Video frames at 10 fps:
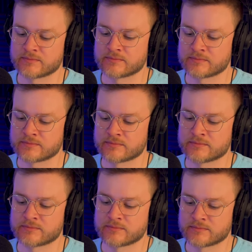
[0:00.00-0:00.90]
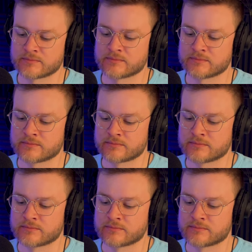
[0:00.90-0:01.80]

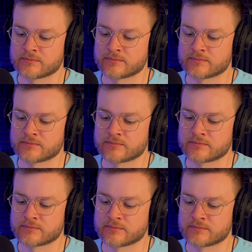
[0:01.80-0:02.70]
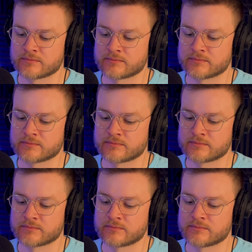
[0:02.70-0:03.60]

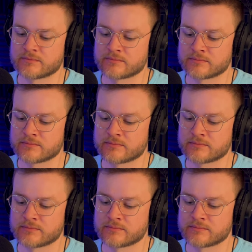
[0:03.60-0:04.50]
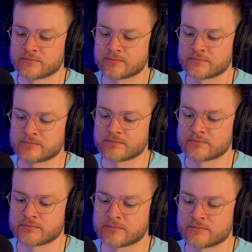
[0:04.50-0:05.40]

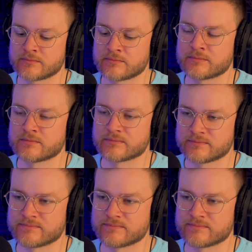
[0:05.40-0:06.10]
(not speaking)